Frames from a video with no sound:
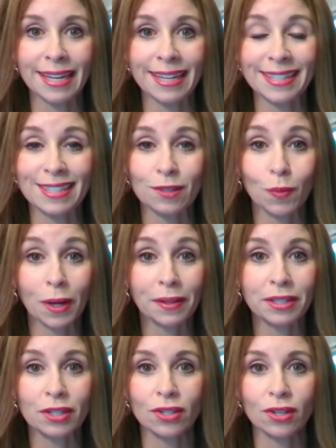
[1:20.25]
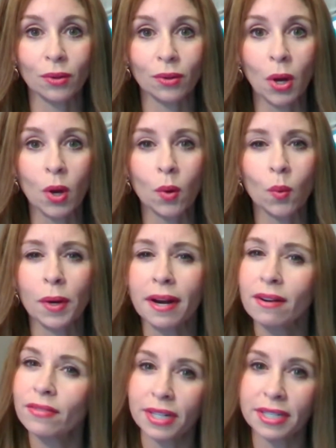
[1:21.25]
is willing to do
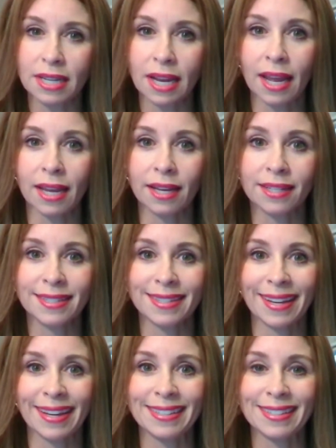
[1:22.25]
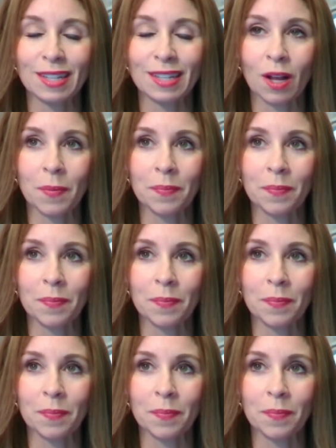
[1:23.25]
whatever it takes. It's